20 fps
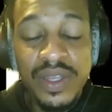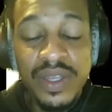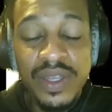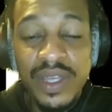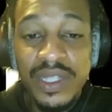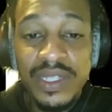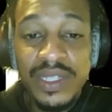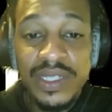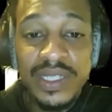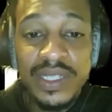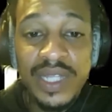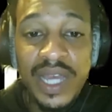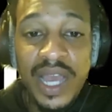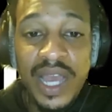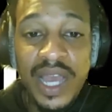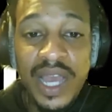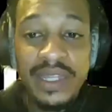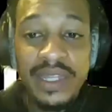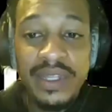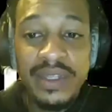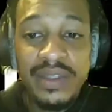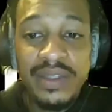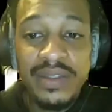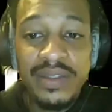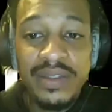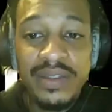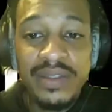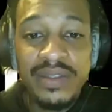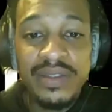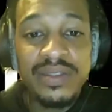inside
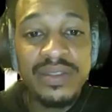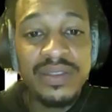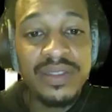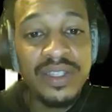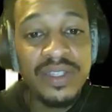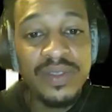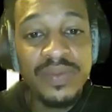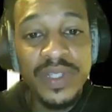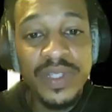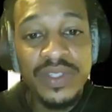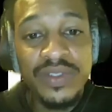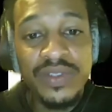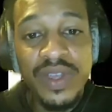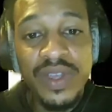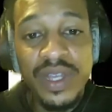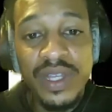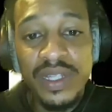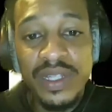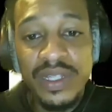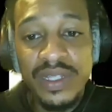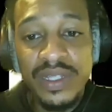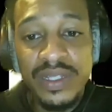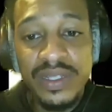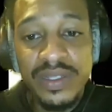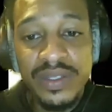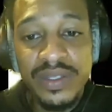still be struggling.